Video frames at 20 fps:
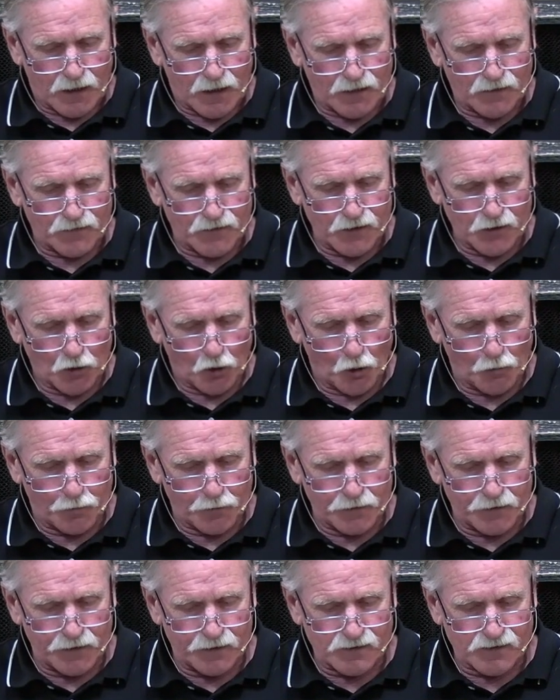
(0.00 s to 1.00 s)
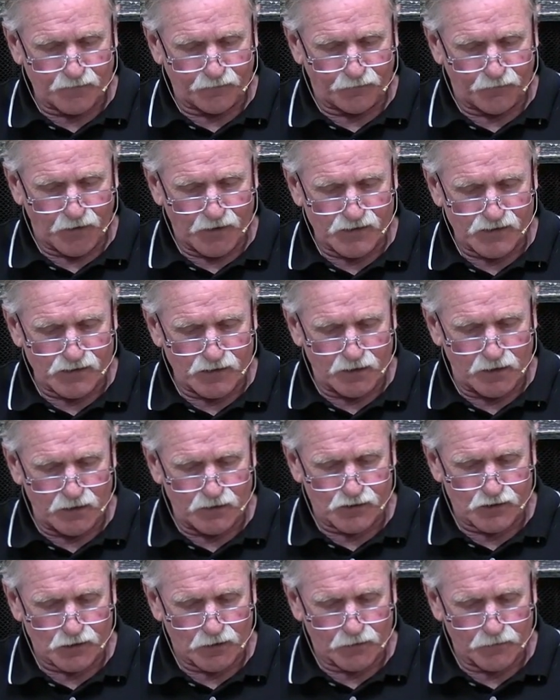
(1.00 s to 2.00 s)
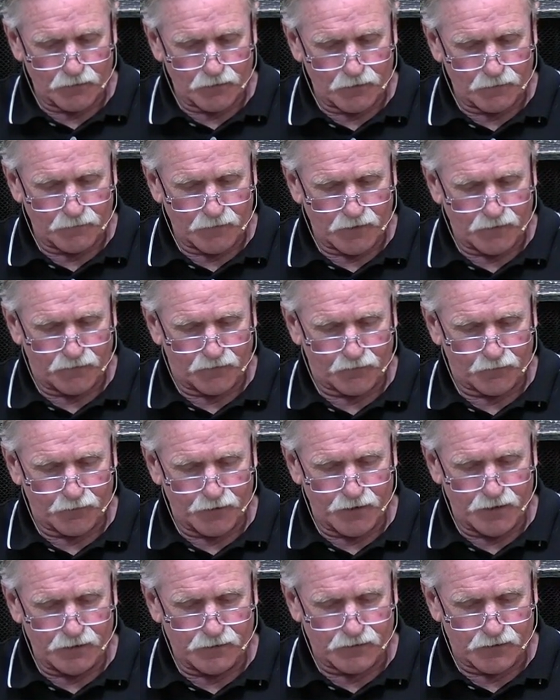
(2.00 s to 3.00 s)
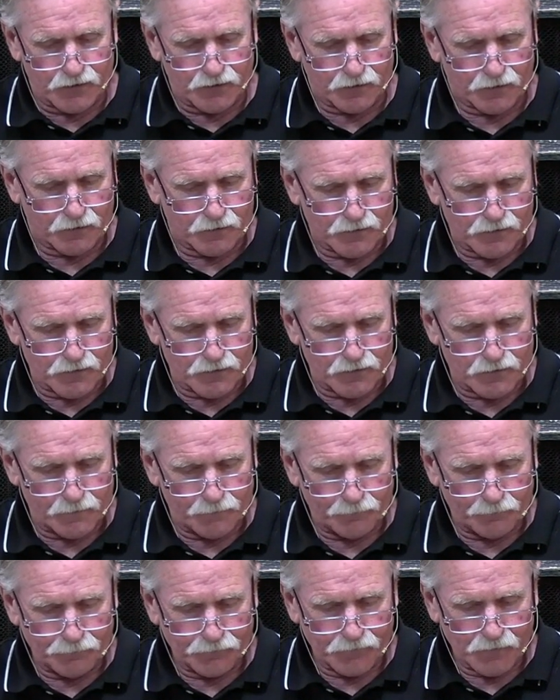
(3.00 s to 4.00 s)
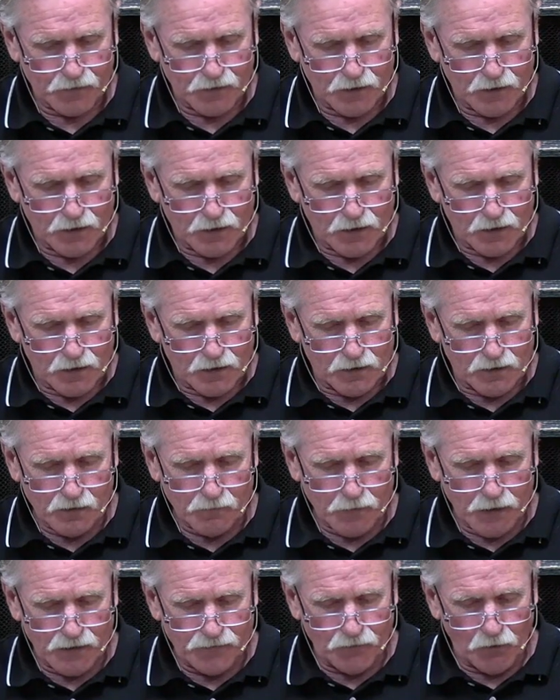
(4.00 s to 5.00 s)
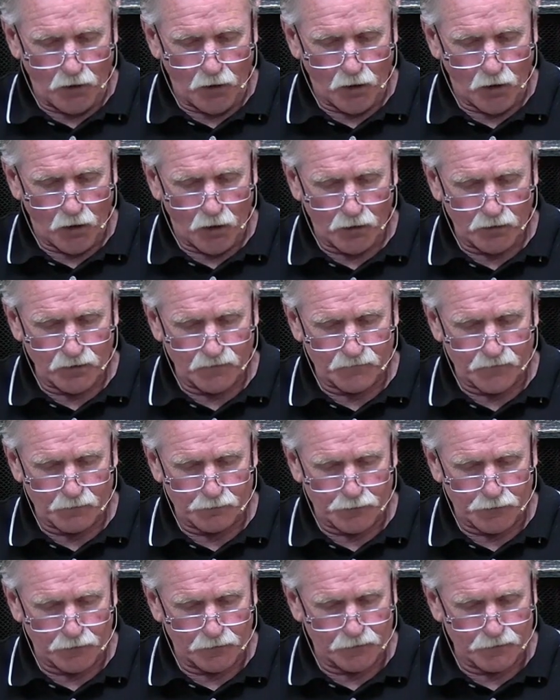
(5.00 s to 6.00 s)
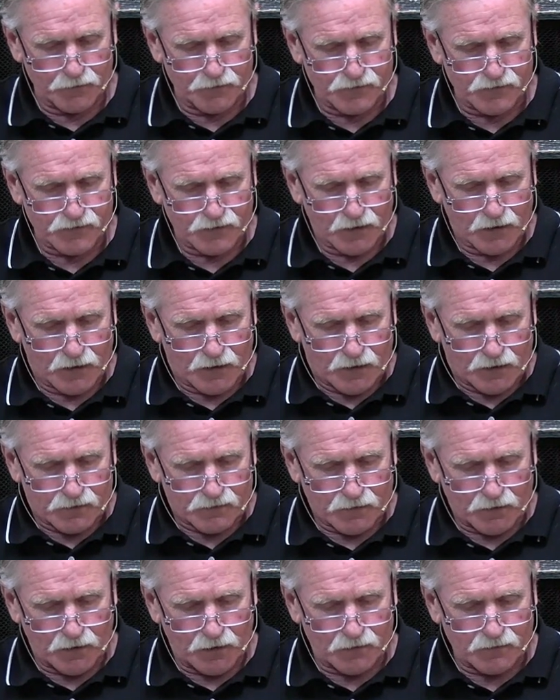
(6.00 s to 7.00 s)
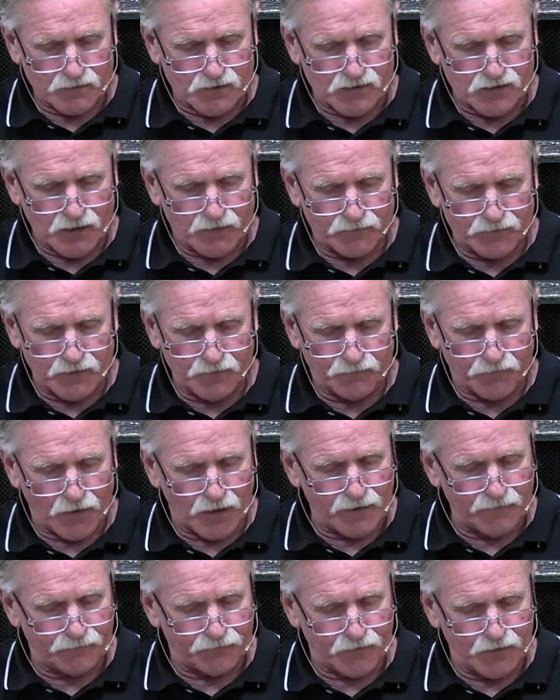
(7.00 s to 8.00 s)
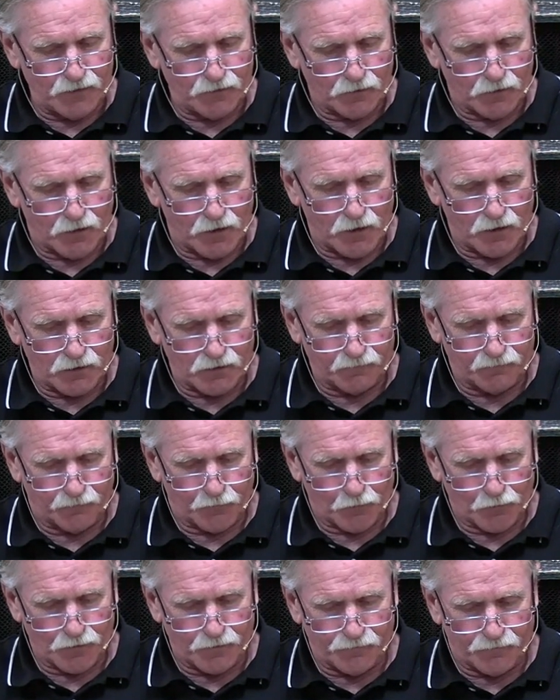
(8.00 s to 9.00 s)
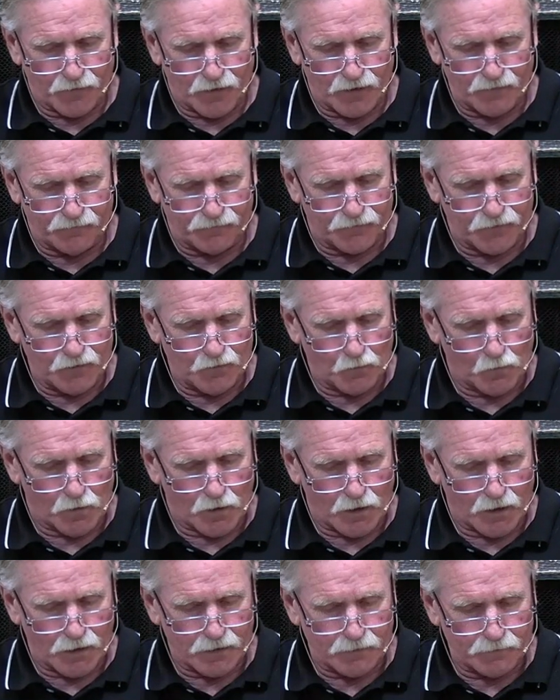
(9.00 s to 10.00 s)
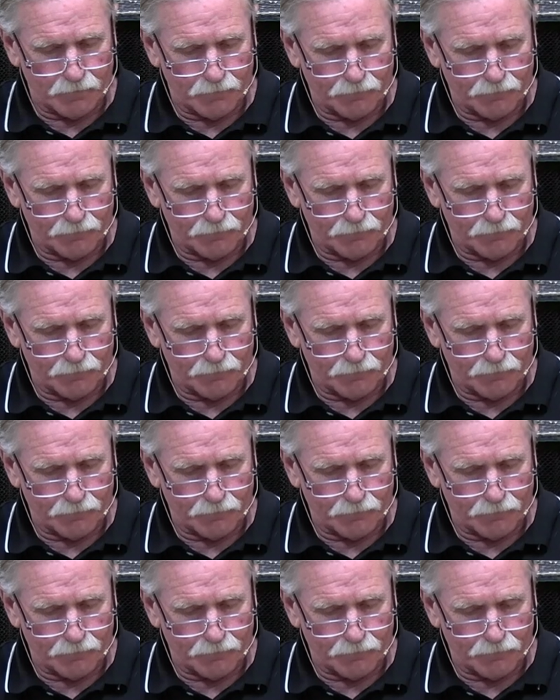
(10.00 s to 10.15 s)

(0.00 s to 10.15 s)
the openings facing each other in three tiers. He made the hall of the pillars 75 feet long and 45 feet wide.